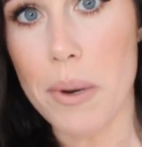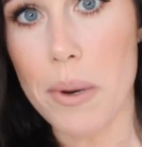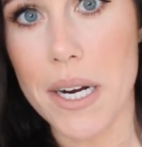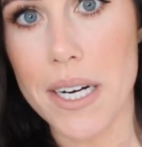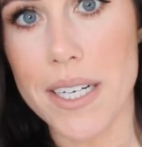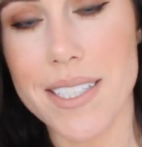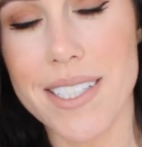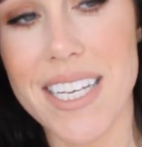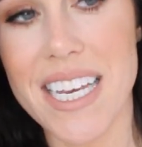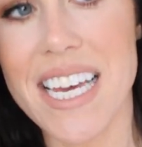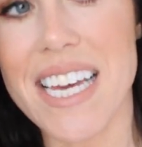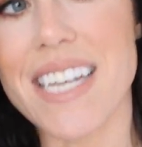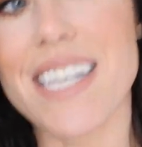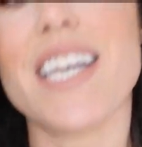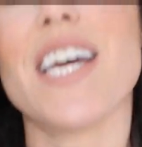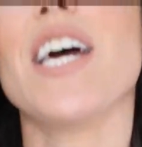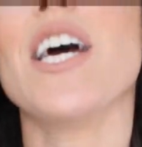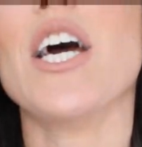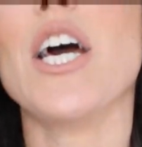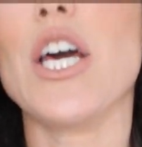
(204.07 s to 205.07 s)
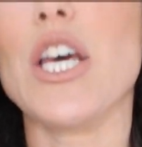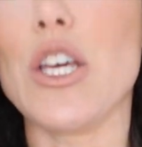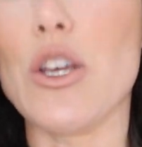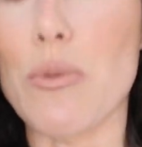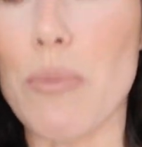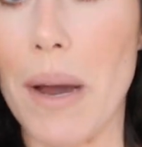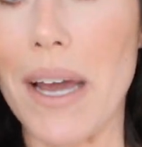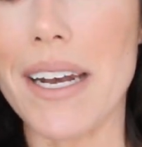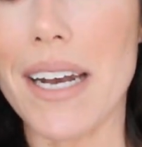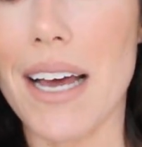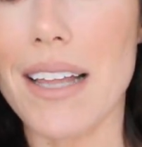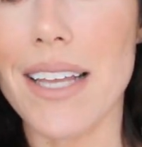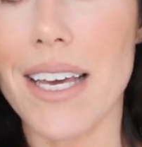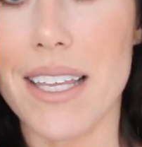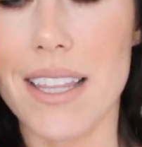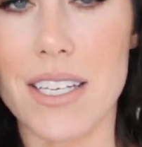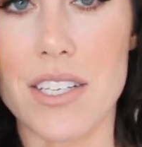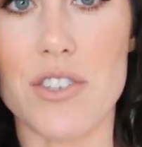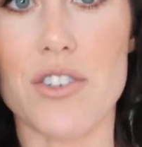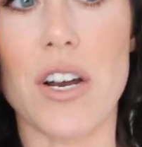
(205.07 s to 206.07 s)
person, you might not like
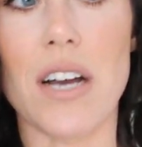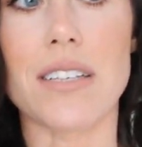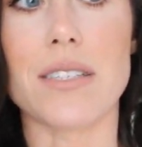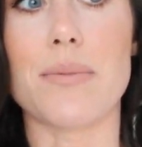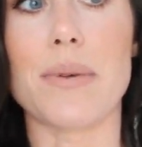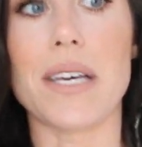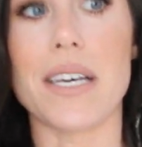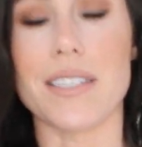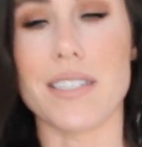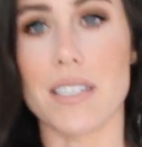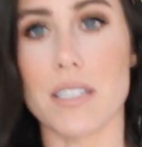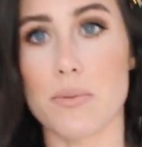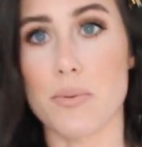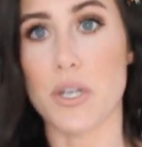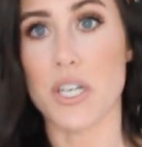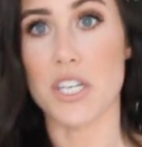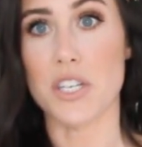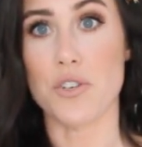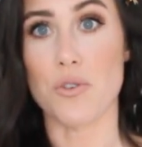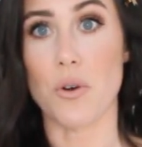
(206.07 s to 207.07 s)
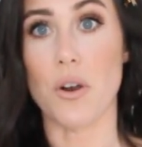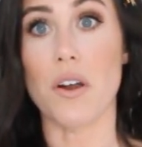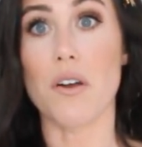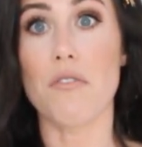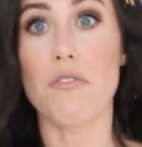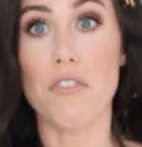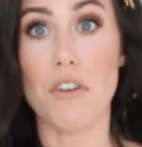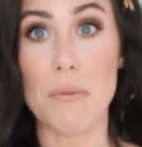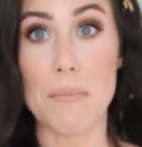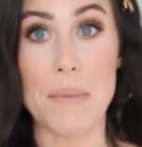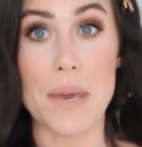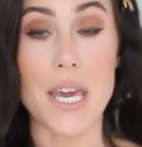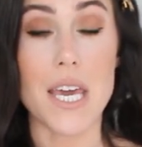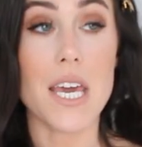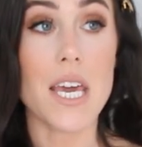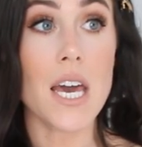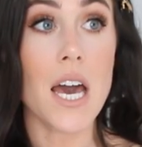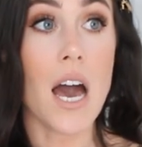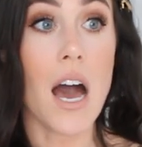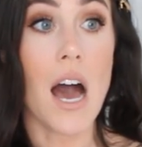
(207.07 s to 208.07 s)
this dress because it's pretty short. For
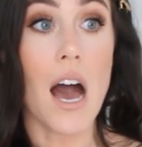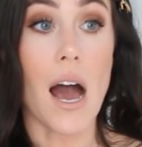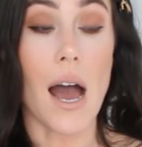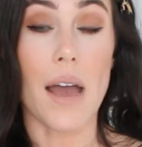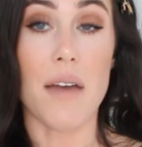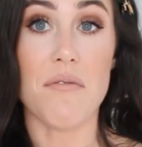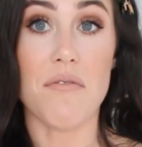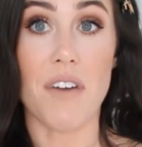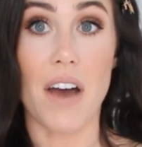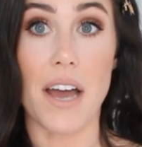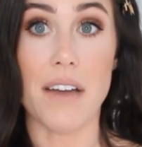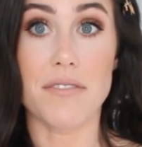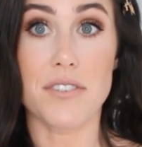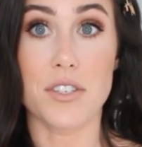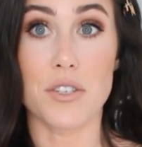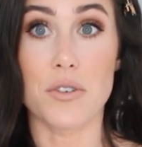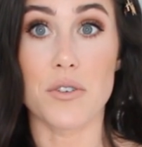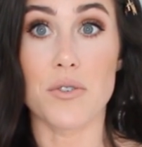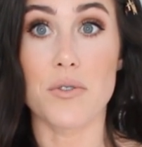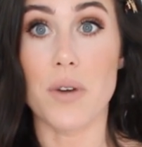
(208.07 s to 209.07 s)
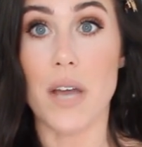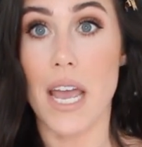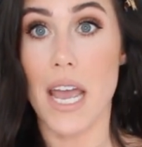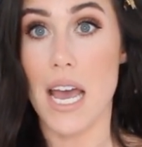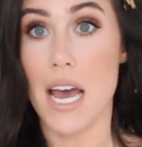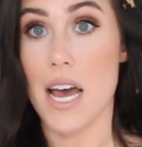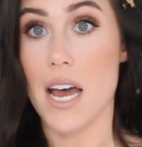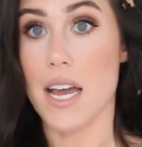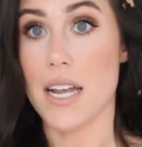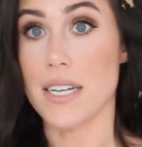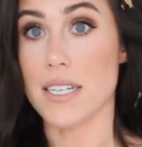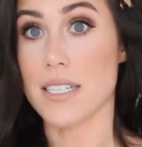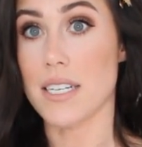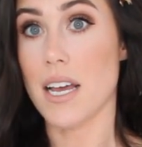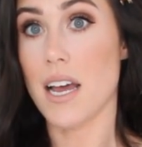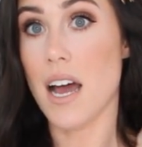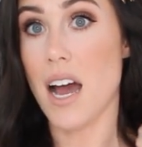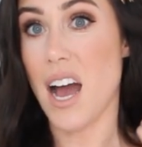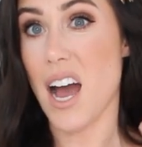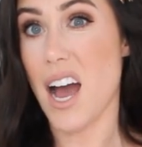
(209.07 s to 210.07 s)
me, I'm 5'2 and
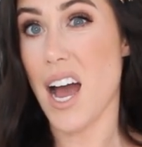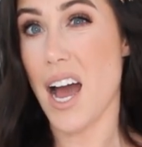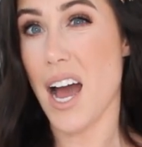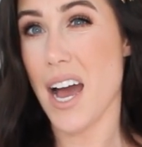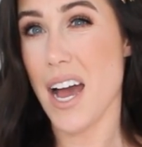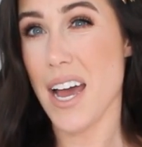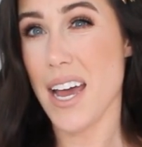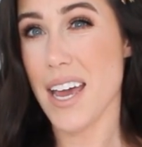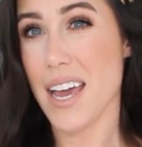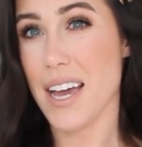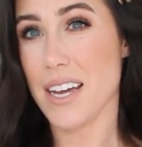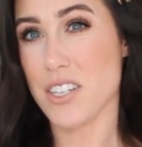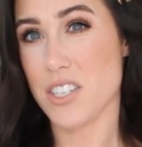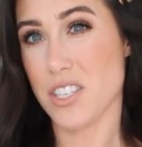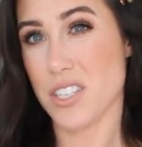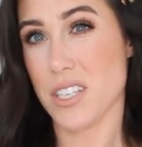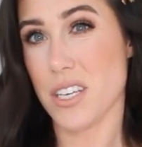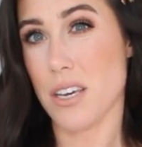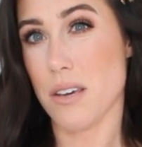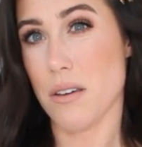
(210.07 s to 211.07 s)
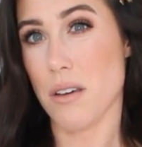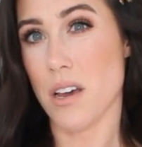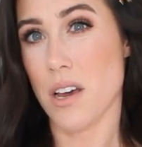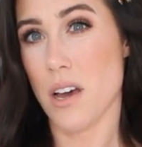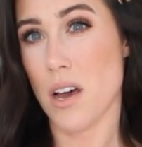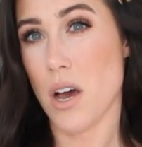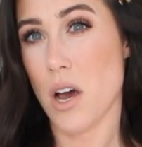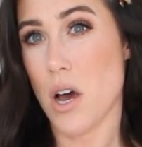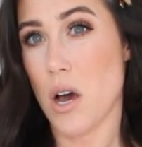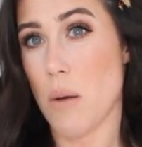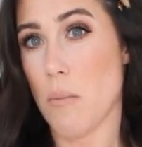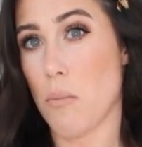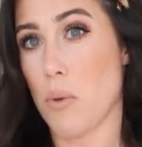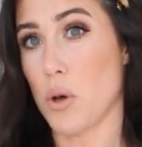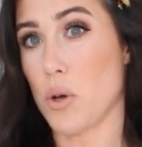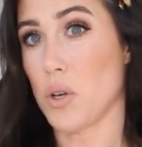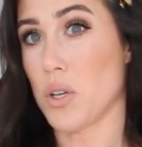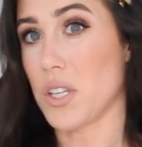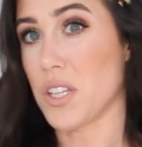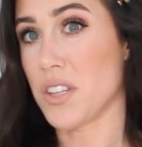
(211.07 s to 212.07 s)
I actually
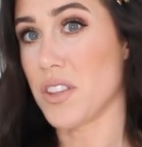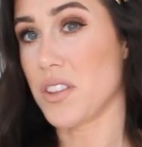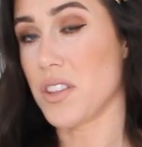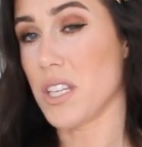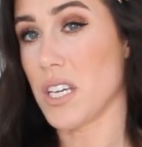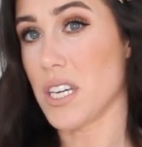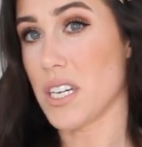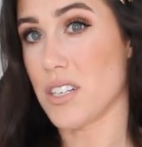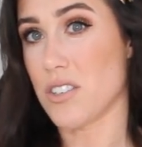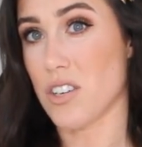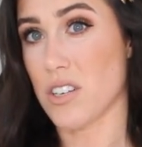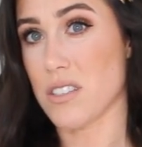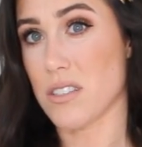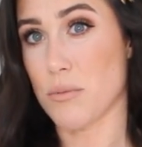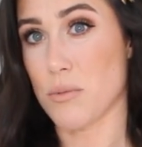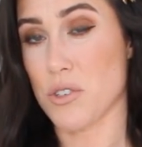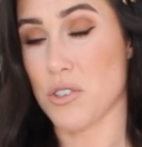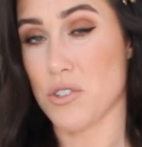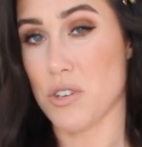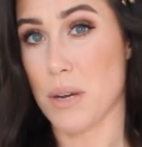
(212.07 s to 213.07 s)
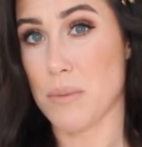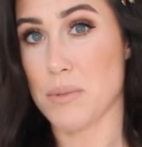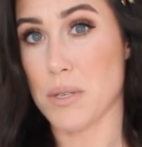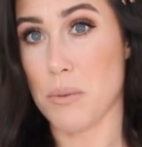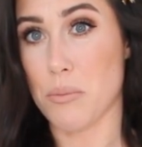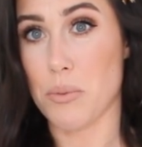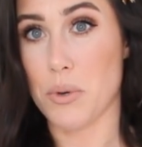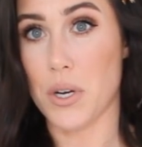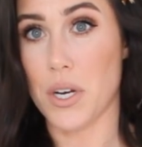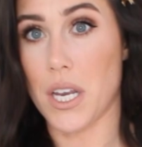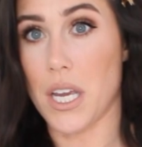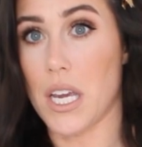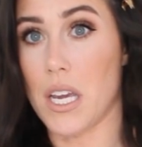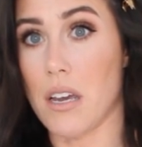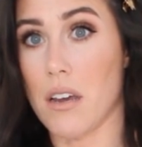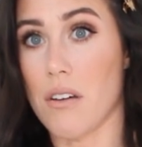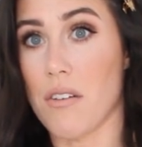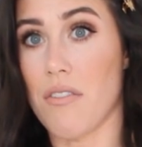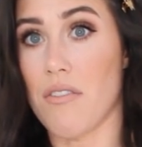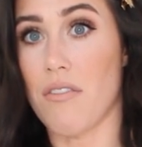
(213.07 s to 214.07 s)
pulled the adjustable straps up
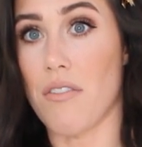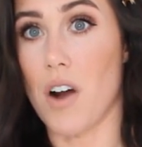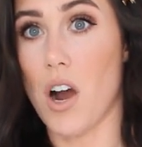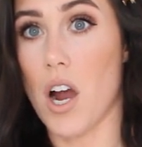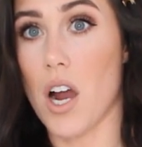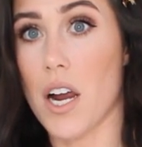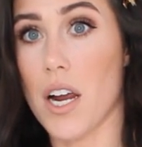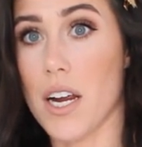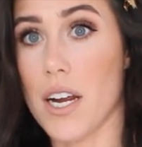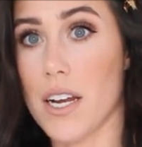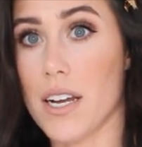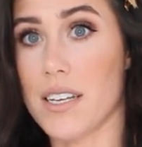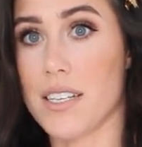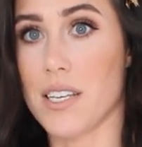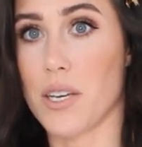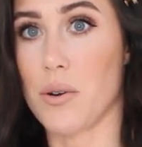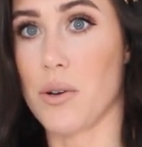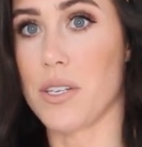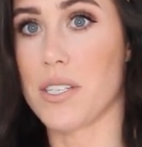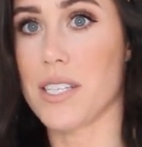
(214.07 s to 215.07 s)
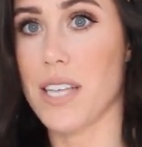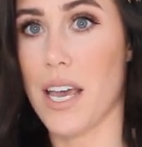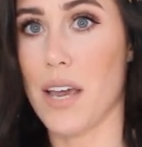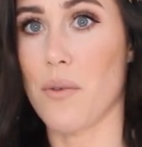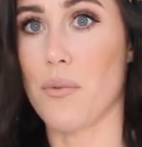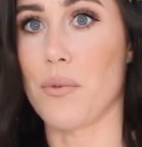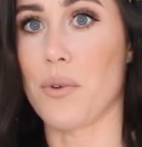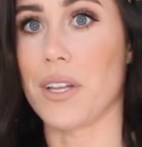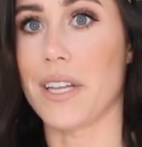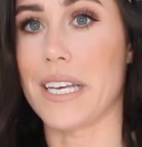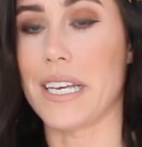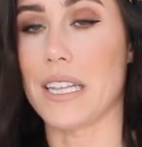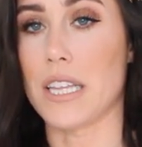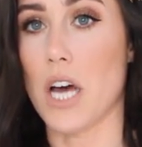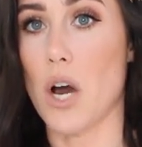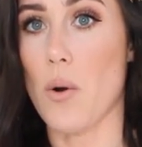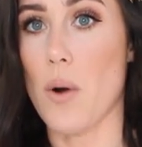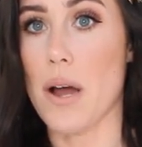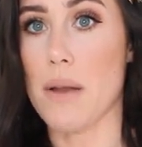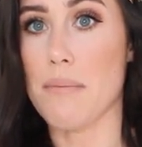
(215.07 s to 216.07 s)
pretty far because it was like really
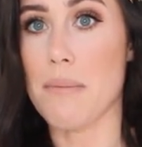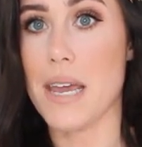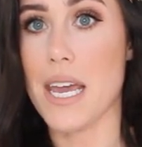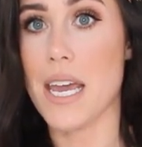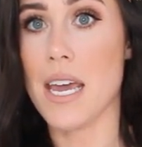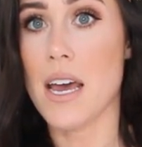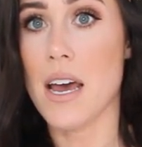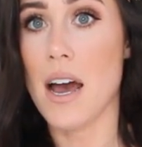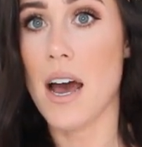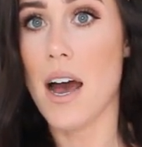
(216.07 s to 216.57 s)
low on me